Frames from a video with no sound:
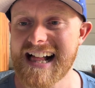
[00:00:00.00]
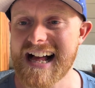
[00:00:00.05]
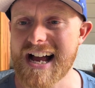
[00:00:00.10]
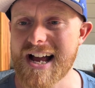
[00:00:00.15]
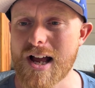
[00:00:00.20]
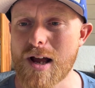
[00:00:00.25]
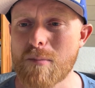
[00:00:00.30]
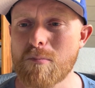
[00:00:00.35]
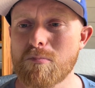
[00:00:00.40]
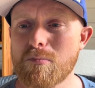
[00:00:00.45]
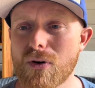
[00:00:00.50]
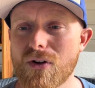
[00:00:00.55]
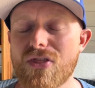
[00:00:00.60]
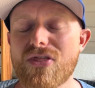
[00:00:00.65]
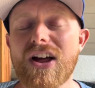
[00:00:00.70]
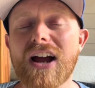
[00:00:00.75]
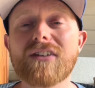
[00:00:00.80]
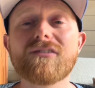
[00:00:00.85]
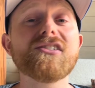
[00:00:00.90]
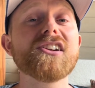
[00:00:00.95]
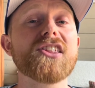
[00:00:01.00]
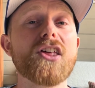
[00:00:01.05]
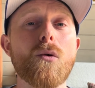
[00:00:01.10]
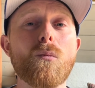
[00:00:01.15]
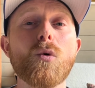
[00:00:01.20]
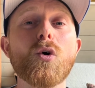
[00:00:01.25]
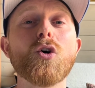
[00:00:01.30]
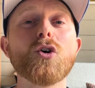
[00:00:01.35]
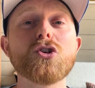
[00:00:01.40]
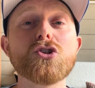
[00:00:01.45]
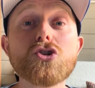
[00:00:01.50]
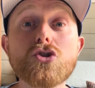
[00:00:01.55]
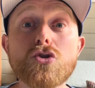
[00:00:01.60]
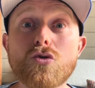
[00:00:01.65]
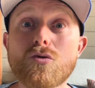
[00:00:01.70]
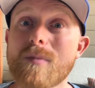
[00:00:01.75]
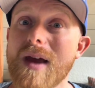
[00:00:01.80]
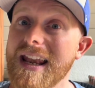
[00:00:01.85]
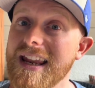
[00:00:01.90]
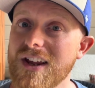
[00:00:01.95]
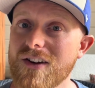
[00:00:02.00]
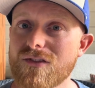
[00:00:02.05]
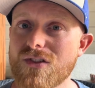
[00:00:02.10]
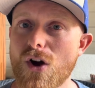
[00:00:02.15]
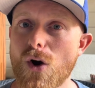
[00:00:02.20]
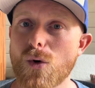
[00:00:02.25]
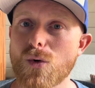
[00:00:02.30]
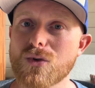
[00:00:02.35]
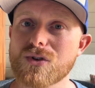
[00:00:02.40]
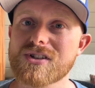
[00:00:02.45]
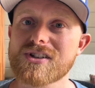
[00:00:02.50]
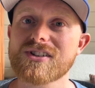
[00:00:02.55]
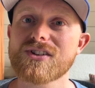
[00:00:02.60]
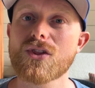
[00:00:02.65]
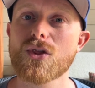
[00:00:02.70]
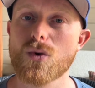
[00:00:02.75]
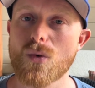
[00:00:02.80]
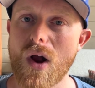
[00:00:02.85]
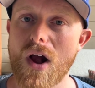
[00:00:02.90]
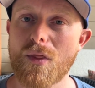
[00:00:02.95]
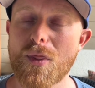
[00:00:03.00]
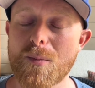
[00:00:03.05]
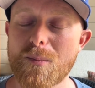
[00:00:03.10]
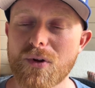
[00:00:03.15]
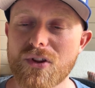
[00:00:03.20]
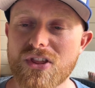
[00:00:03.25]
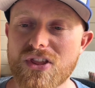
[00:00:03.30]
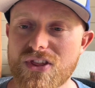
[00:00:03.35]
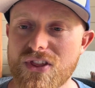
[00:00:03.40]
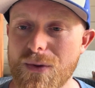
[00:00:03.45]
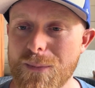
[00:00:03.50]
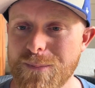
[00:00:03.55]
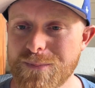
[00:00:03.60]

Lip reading: But thankfully, there weren't too many of those throughout the month.